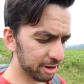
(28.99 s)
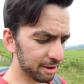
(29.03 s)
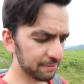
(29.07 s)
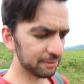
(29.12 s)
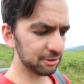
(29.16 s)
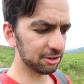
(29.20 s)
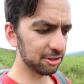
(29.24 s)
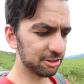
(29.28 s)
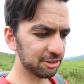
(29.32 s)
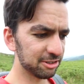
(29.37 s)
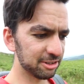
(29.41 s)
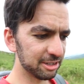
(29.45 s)

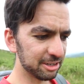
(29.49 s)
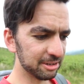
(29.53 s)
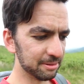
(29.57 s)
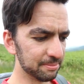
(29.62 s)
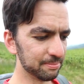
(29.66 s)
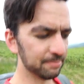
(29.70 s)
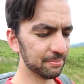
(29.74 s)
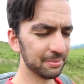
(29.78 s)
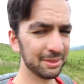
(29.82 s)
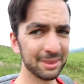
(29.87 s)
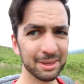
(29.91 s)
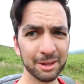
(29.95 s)
rather just
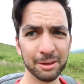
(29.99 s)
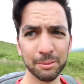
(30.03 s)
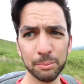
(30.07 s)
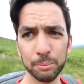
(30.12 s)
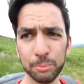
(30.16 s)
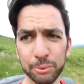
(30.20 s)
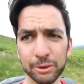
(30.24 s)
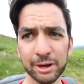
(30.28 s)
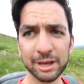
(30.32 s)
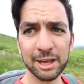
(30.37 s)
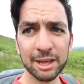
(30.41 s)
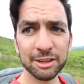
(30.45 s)

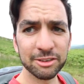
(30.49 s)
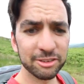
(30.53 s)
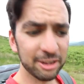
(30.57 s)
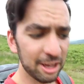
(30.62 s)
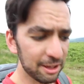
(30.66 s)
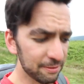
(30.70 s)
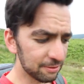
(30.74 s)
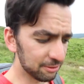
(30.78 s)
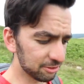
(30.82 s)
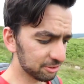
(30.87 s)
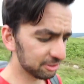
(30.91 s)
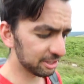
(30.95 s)
play it
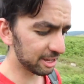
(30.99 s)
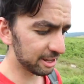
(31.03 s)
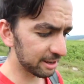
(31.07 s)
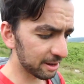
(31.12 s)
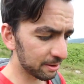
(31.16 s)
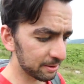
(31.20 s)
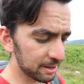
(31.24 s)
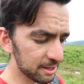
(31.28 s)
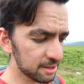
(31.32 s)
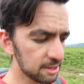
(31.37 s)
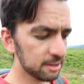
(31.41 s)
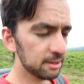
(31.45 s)
safe and stay
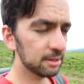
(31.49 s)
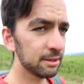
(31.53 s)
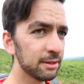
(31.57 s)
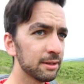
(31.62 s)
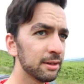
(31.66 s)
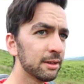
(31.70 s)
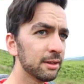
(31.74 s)
down here.